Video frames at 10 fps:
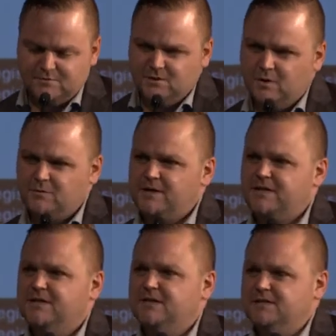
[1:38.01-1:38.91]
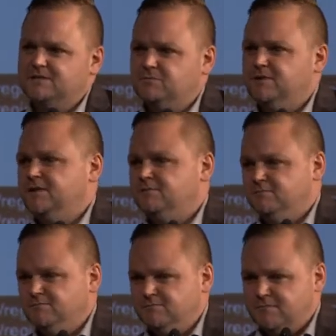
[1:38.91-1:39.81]
So what we did is we
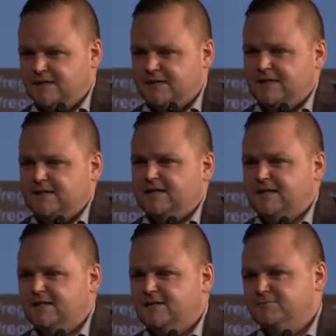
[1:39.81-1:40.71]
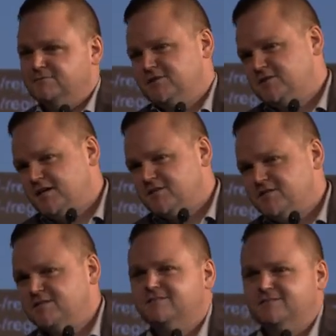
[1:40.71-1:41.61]

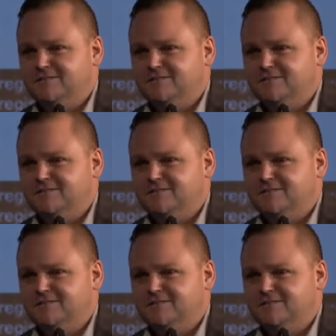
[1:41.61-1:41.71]
discussed